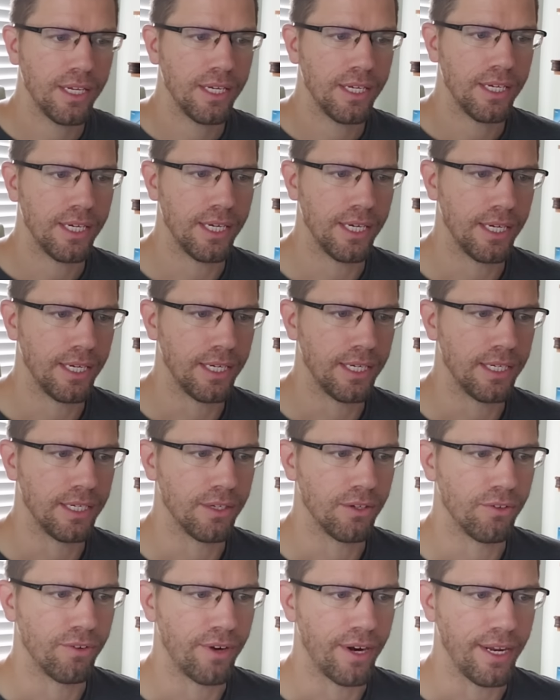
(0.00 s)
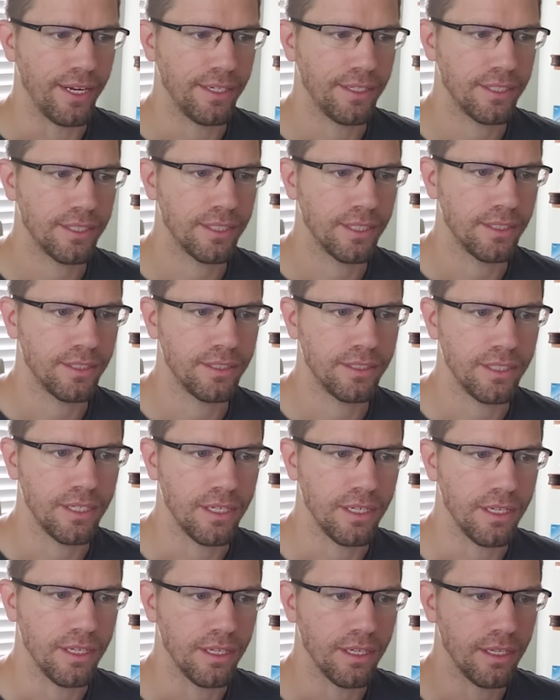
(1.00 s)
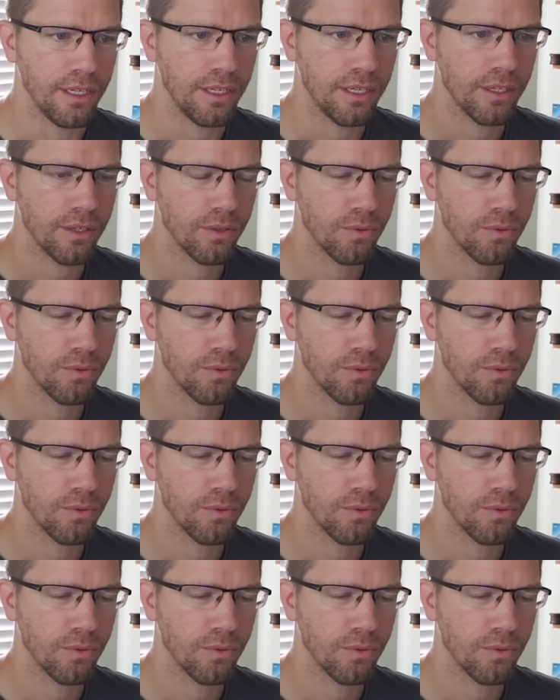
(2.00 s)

All right, let's see.